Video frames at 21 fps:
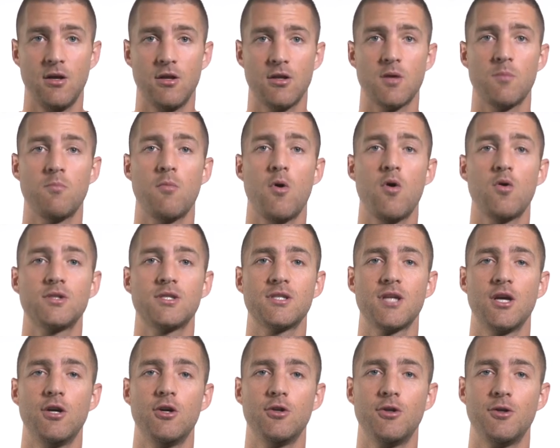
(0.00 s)
The most
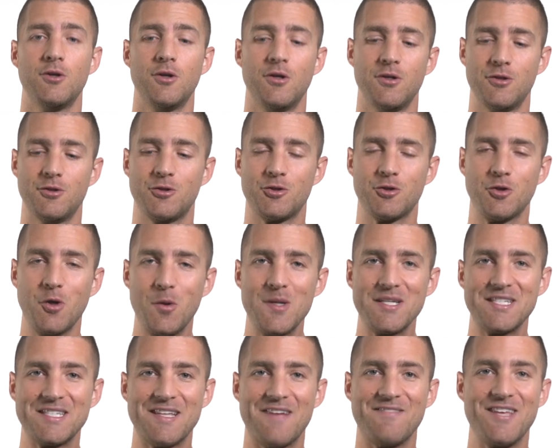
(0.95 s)

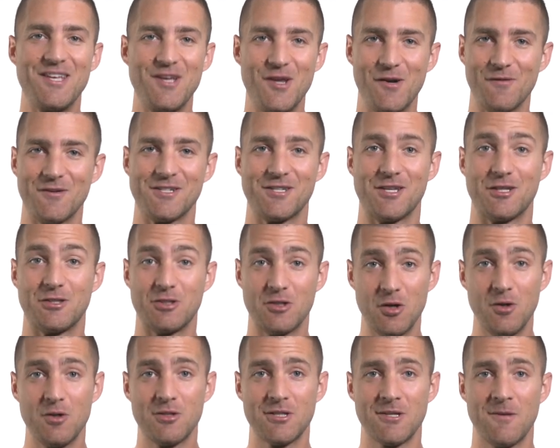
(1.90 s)
truest of the universal
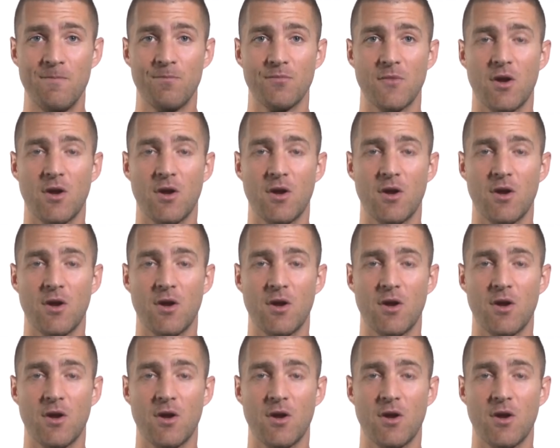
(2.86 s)
truths